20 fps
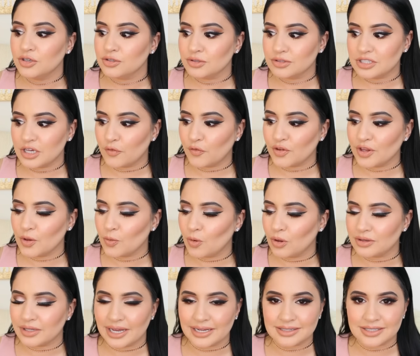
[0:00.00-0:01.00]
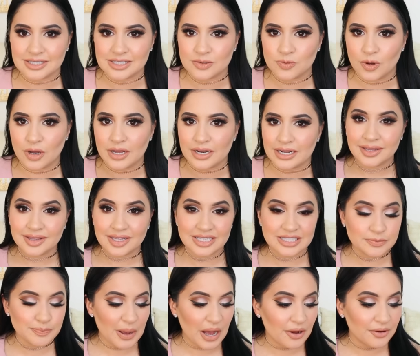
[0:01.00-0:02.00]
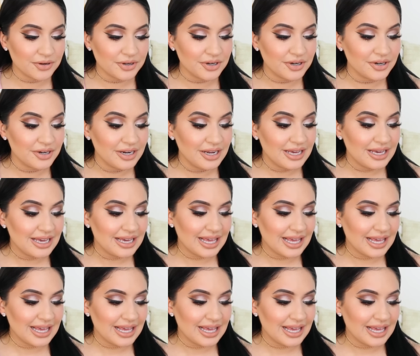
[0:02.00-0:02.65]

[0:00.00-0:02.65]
You definitely won't like this one. This powder